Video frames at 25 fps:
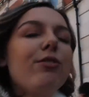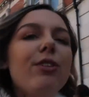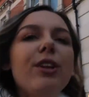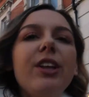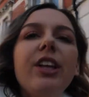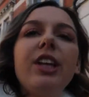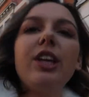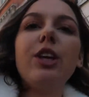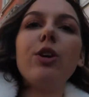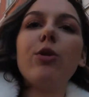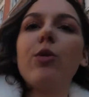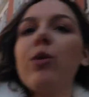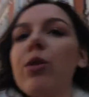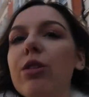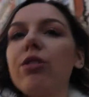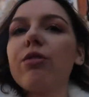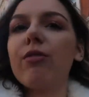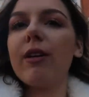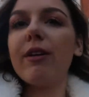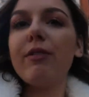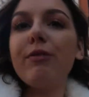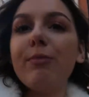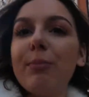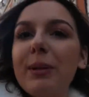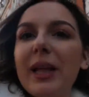really cute
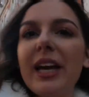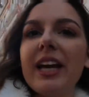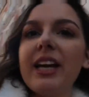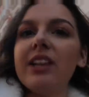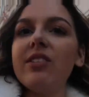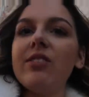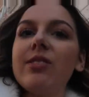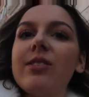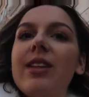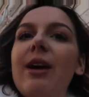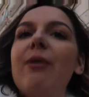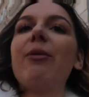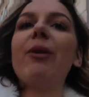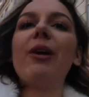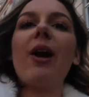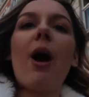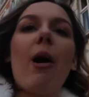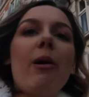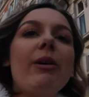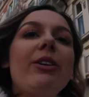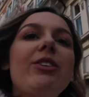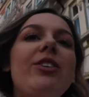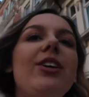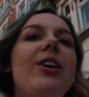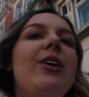thrift place that we're
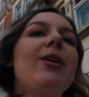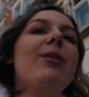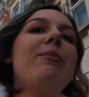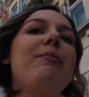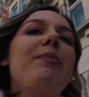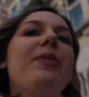going to.